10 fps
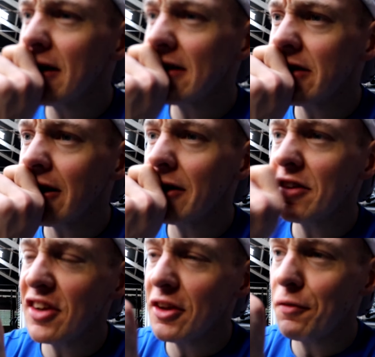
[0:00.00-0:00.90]
that song? And
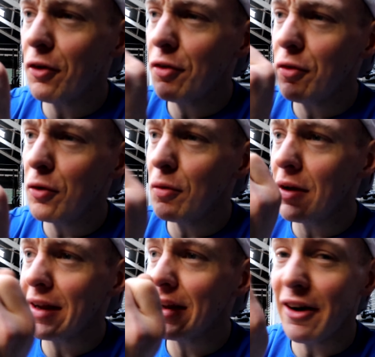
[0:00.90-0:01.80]
I sang the first few
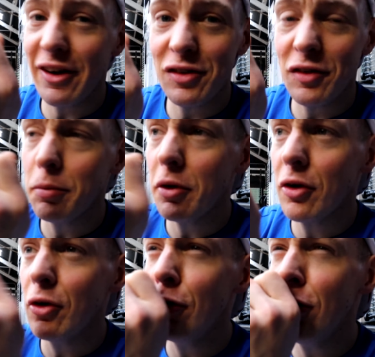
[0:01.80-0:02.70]
like lyrics of it, but I
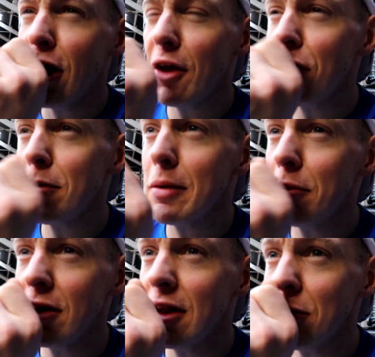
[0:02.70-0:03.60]
could not
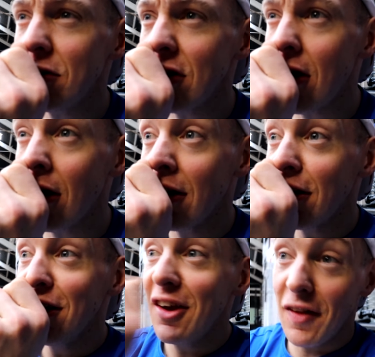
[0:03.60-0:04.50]
remember the name of the song,
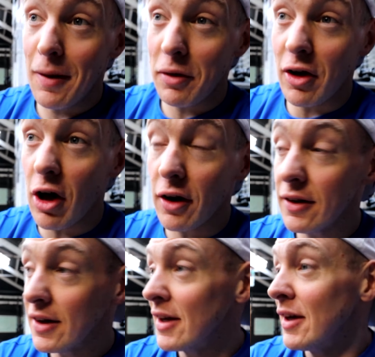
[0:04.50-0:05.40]
and then we got it.